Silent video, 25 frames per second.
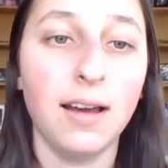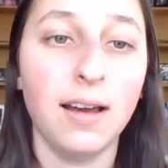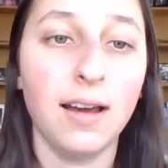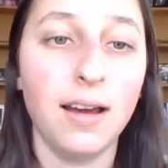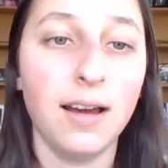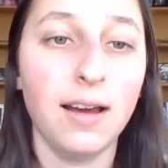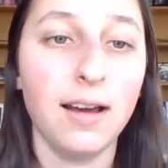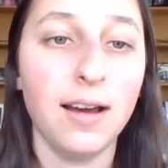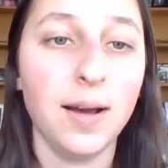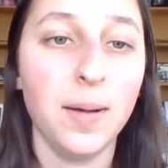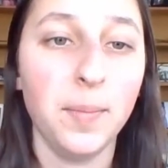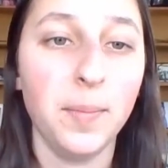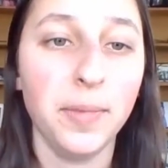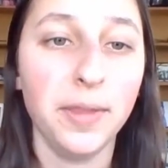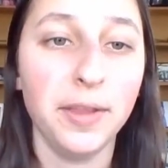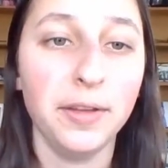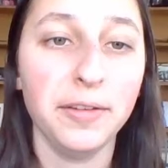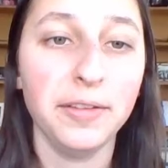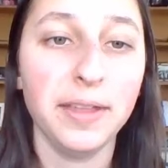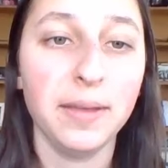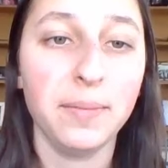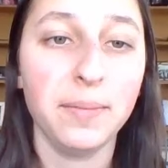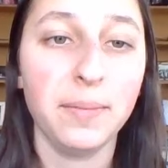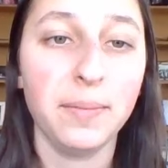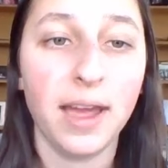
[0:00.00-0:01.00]
The
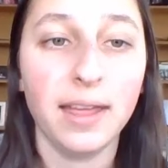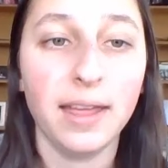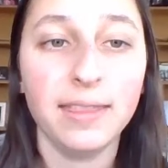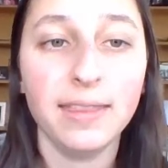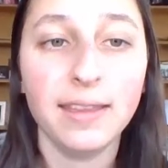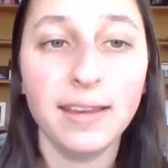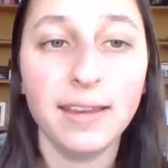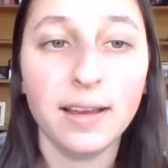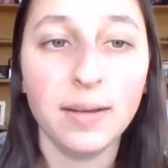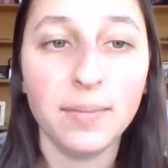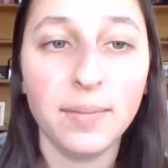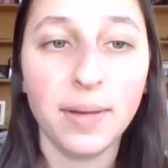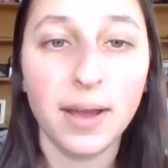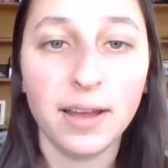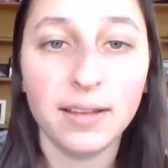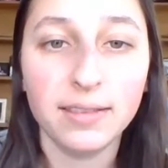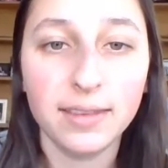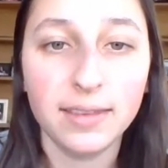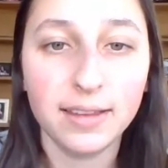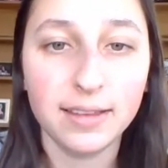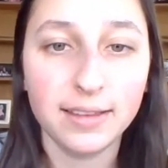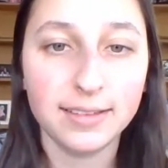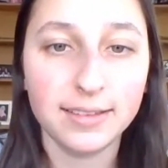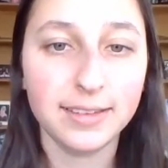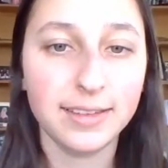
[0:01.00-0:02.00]
only bad thing about
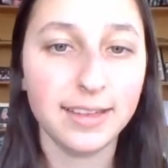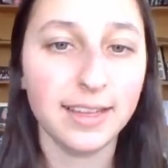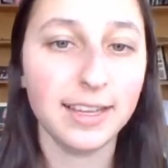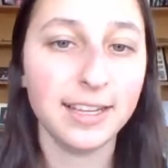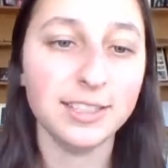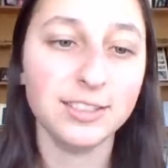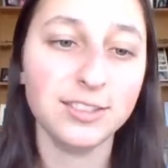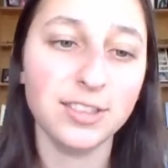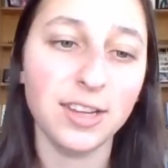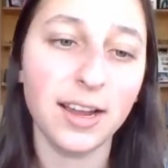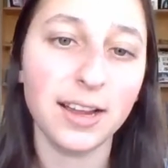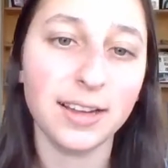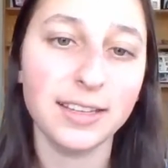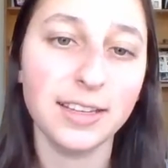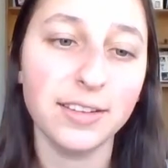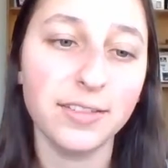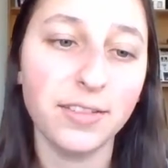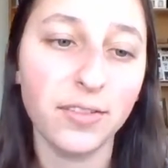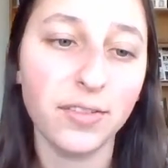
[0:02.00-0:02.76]
this interactive